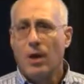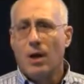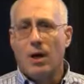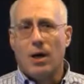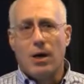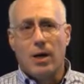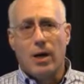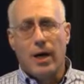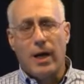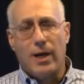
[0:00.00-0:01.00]
Uh,
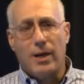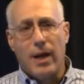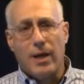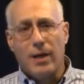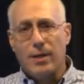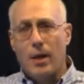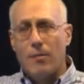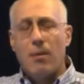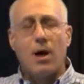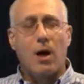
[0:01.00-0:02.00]
uh, and, and
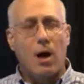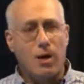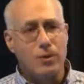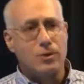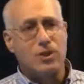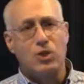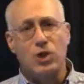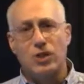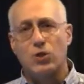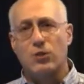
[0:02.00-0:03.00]
among others, the
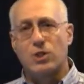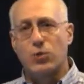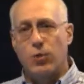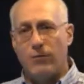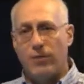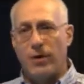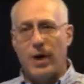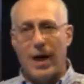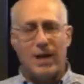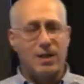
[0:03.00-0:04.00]
Jesuits were very
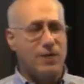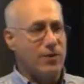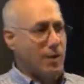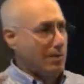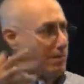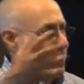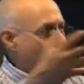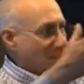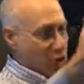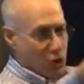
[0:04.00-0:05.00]
active in
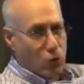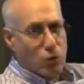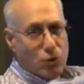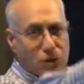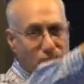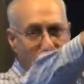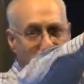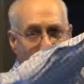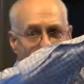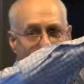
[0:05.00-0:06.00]
bringing schools to
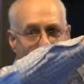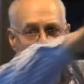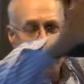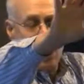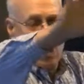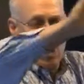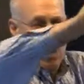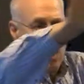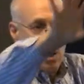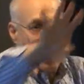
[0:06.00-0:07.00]
these
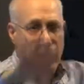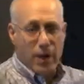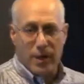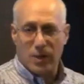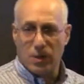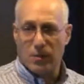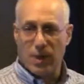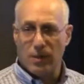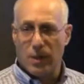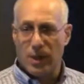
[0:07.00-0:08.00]
uh, areas in,
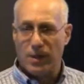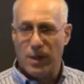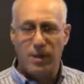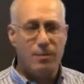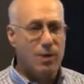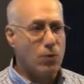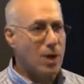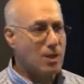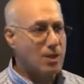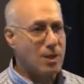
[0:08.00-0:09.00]
in, in the
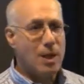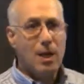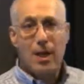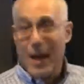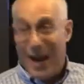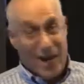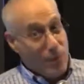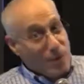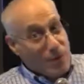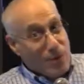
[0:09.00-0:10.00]
Midwest.
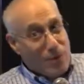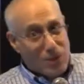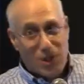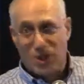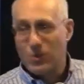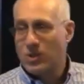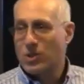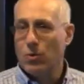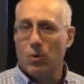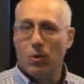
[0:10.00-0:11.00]
Anyone could go to a Jesuit
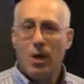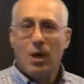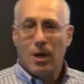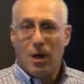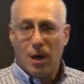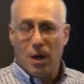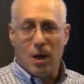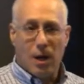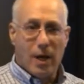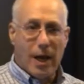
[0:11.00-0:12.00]
school, uh,
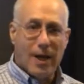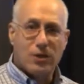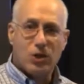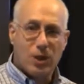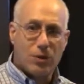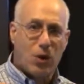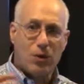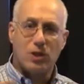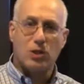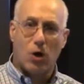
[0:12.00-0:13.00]
uh, and she thought, oh,
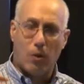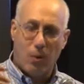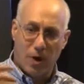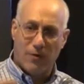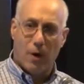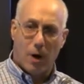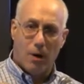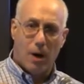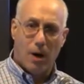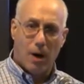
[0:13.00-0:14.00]
this is all part of a, a,
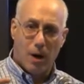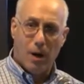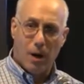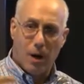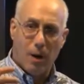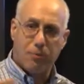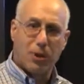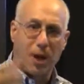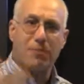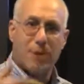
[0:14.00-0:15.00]
a, a
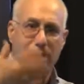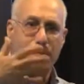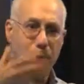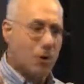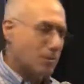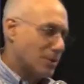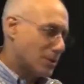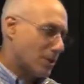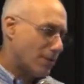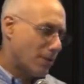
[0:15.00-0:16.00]
plot by the Pope and
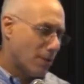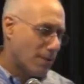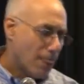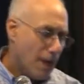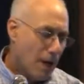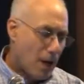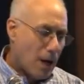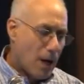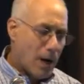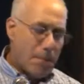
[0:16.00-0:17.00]
so forth.
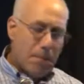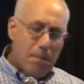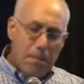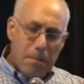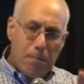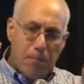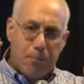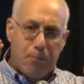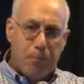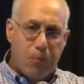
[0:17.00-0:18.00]
Uh,
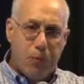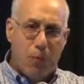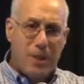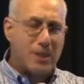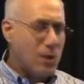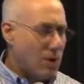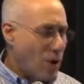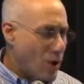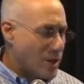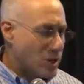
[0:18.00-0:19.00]
the piece I want to
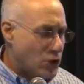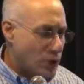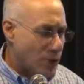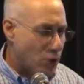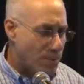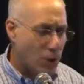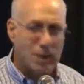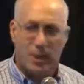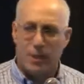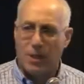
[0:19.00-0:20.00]
hearken to in her book
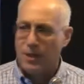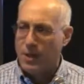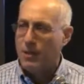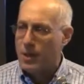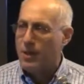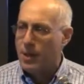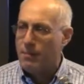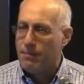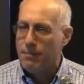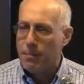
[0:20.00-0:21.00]
that, that, that,
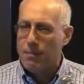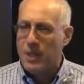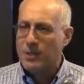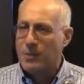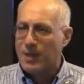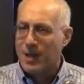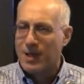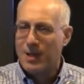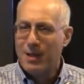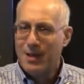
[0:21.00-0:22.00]
that, makes me
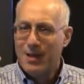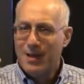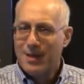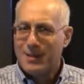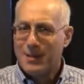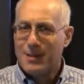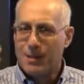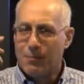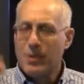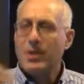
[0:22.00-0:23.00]
think this is a
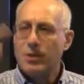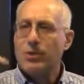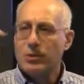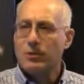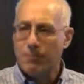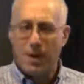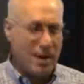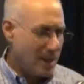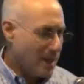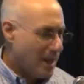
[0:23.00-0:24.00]
brilliant use of
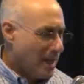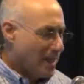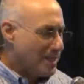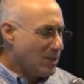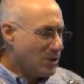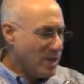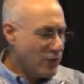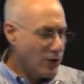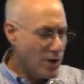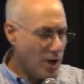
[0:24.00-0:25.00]
panic is in her
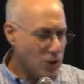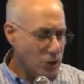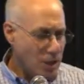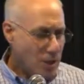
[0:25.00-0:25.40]
introduction.